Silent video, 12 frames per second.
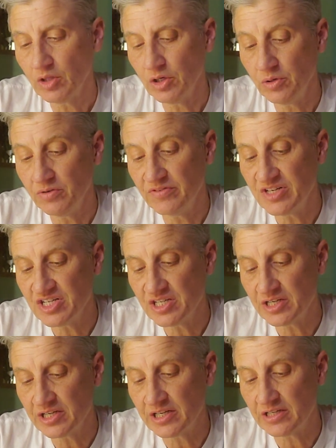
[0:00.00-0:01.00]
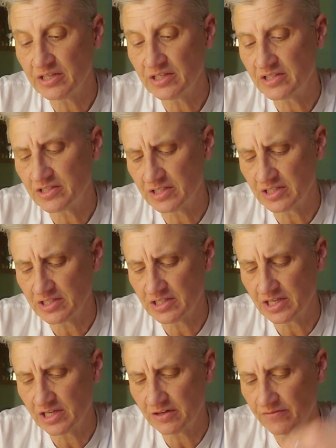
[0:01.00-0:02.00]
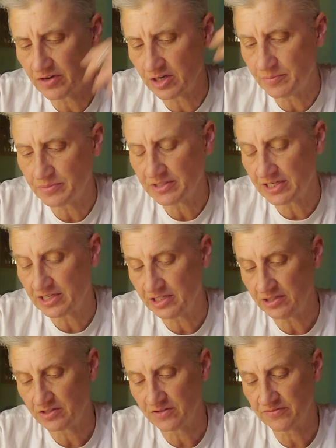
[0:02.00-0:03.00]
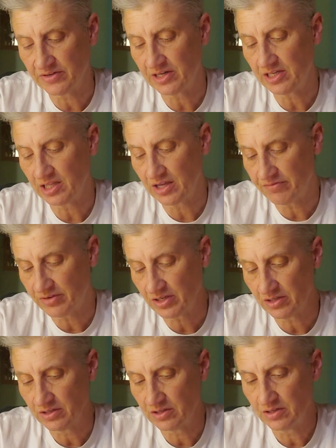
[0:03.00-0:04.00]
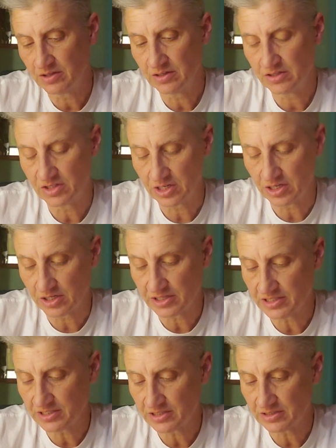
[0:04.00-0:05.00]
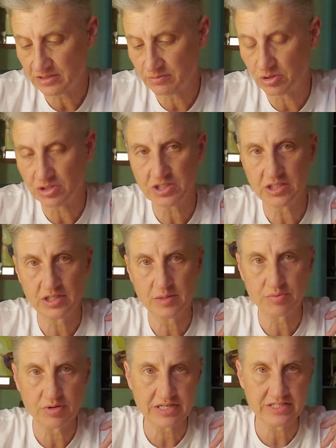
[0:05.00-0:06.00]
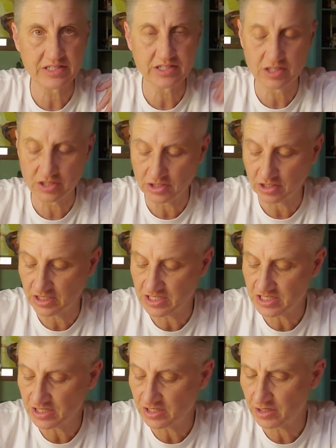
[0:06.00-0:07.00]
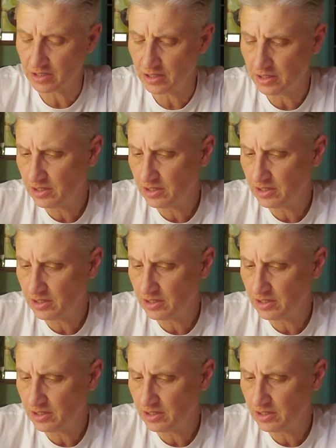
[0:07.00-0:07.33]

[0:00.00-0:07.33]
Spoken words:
You envisioned it. It's this King of Cups ideal. It's very loving, generous, emotionally present, a good listener.